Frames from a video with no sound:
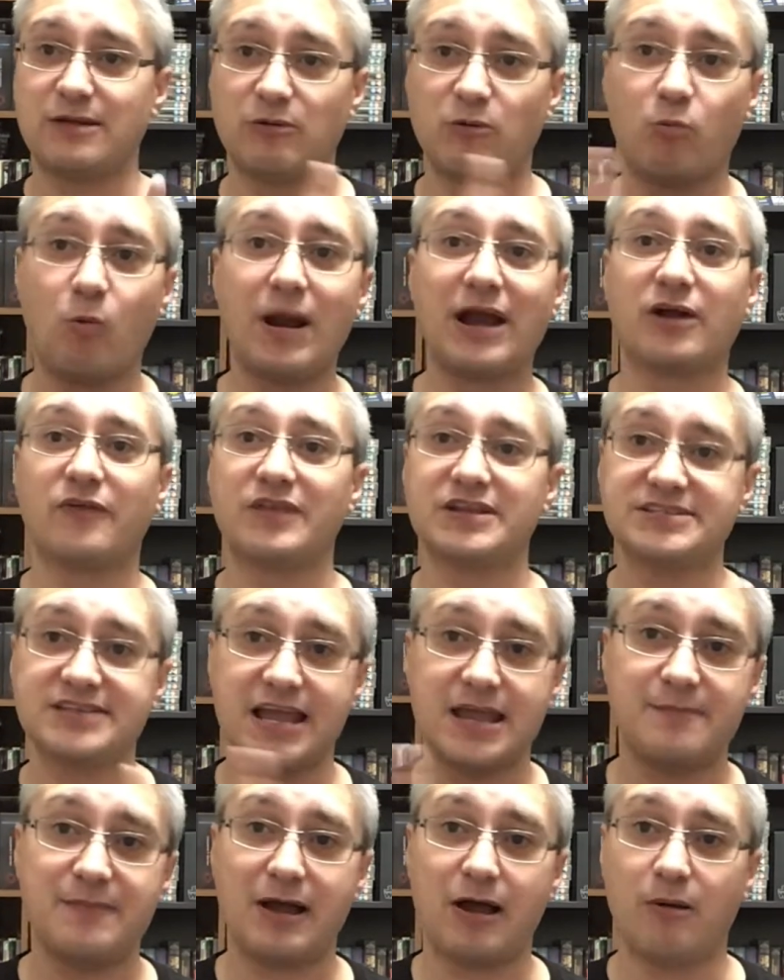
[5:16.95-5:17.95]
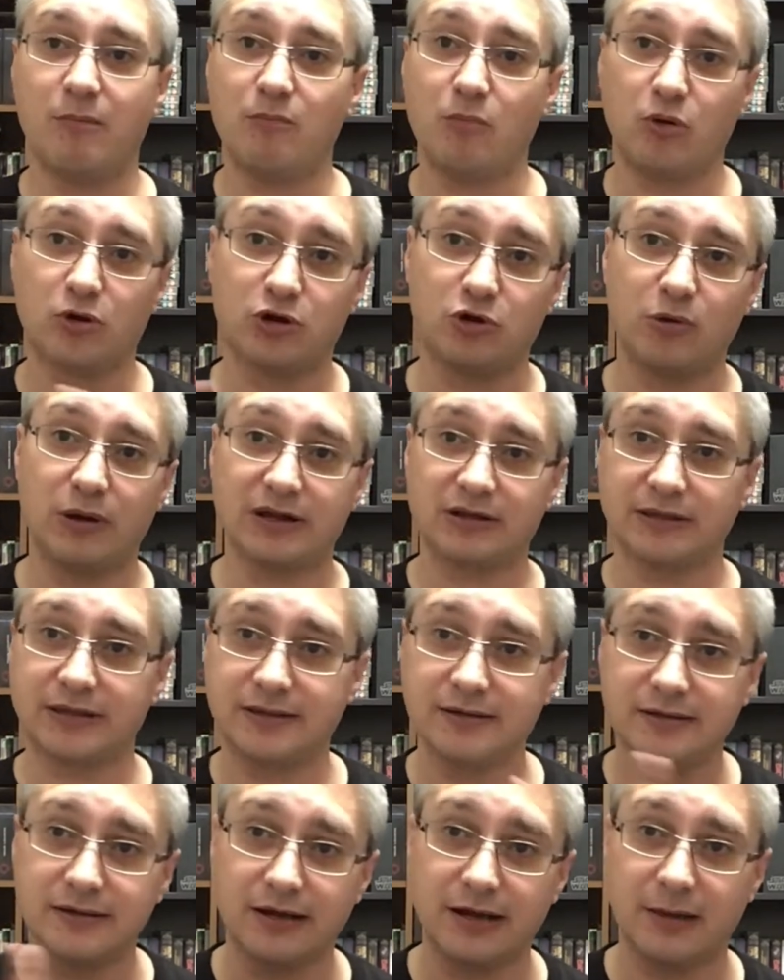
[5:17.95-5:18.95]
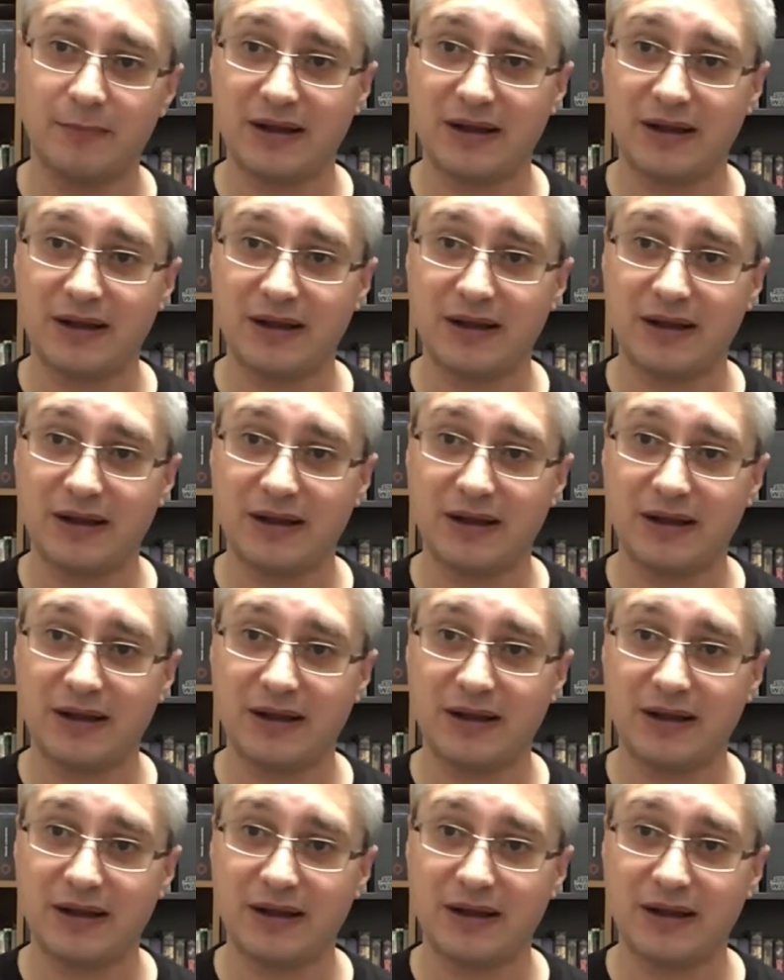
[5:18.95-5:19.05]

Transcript: would wear the tape out more quickly um,